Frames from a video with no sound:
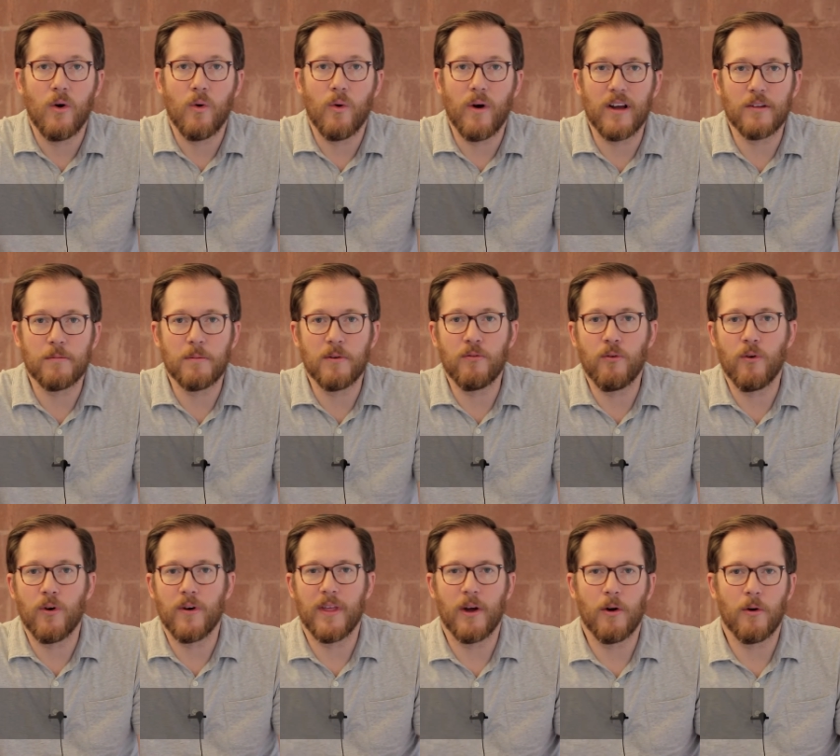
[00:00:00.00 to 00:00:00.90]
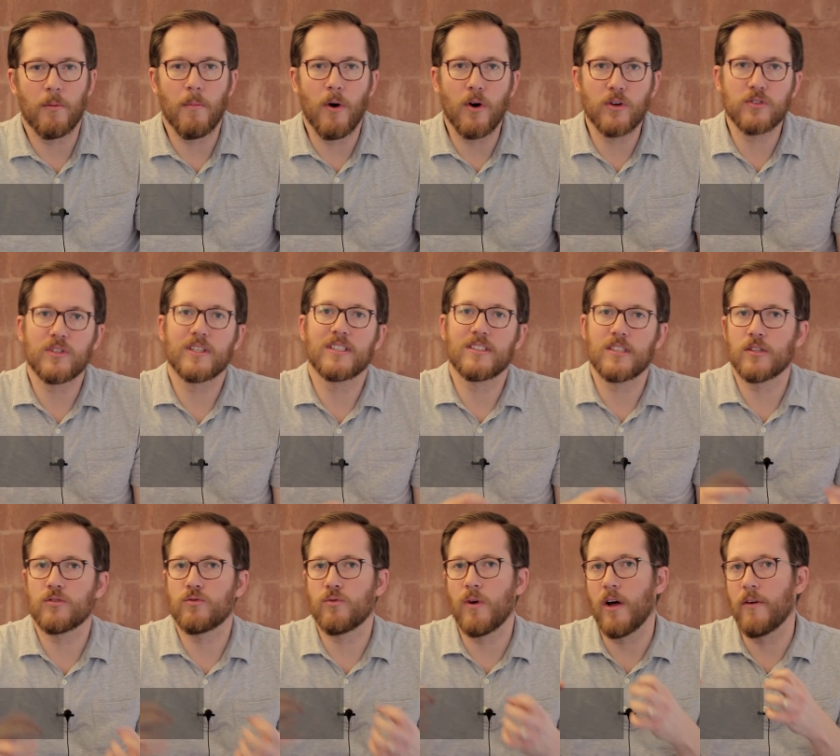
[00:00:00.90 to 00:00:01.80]
whereas before they were mostly just
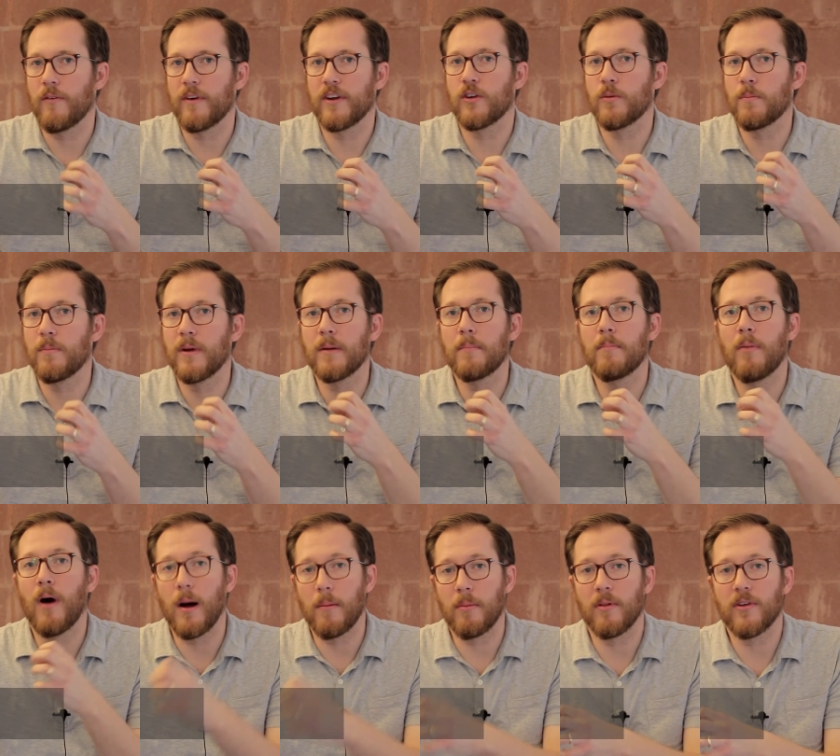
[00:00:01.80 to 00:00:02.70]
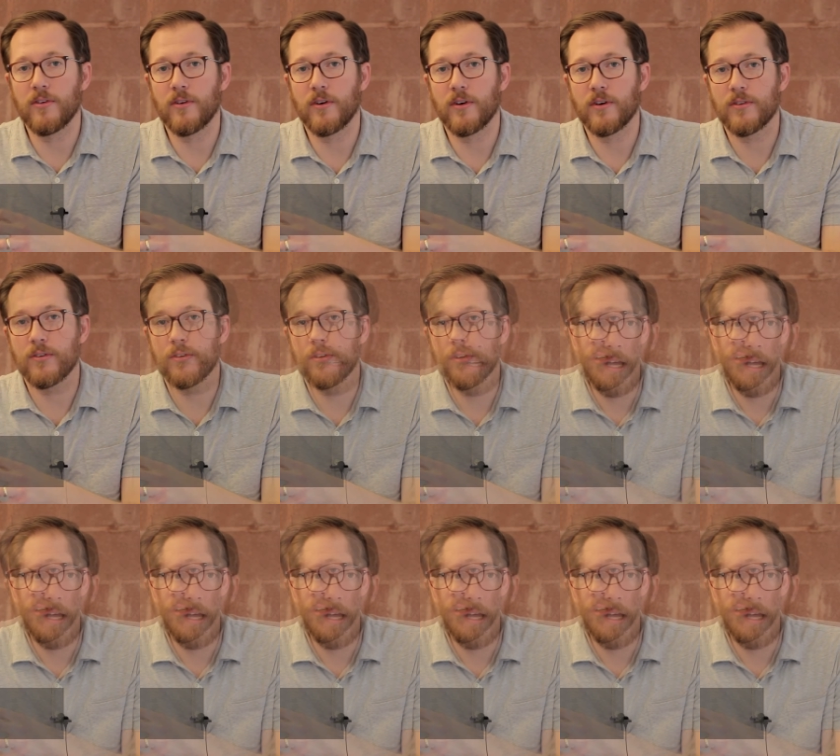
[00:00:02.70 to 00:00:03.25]
relevant to big publishers.